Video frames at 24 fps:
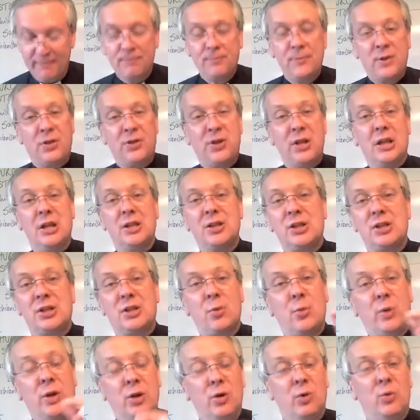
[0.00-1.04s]
The thing is
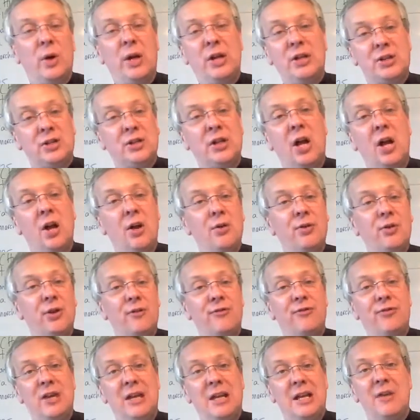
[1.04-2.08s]
that we always know that
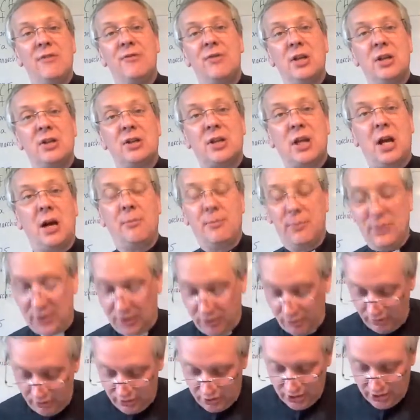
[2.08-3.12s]
forgiveness comes
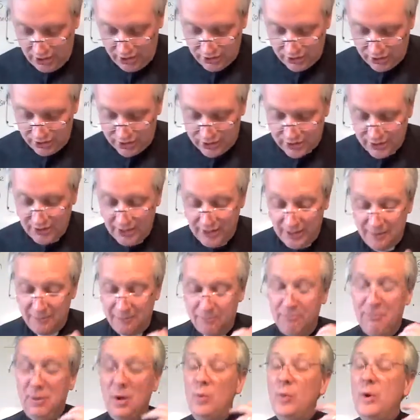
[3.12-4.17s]
through Jesus,
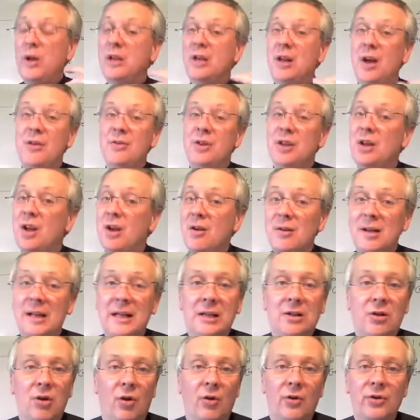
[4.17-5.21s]
but we know that
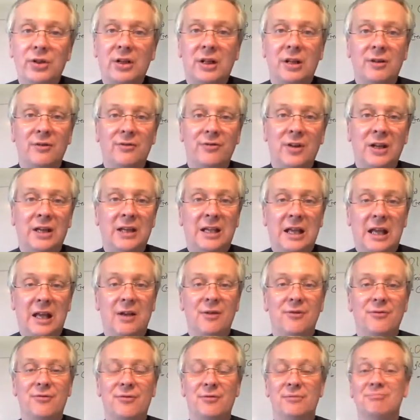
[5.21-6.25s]
only God can
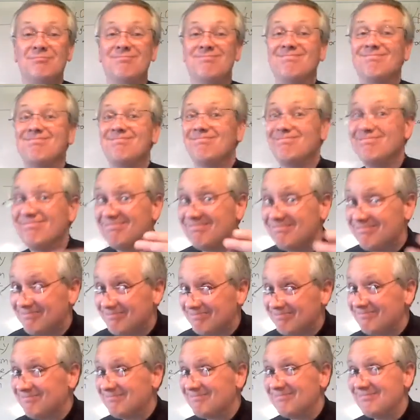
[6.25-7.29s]
forgive.
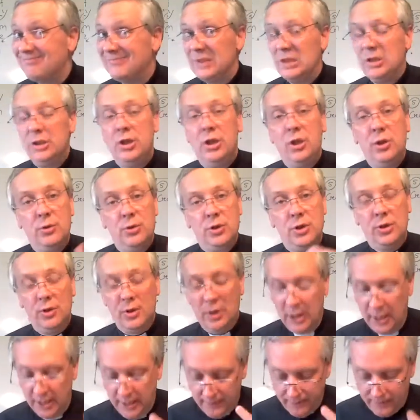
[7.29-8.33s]
You do
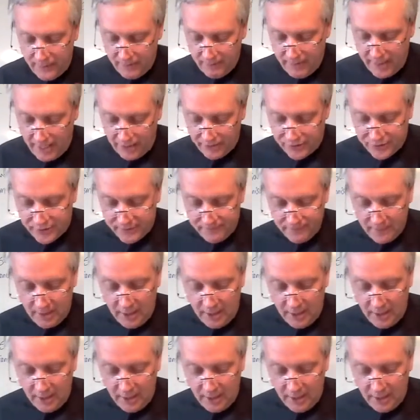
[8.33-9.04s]
the maths.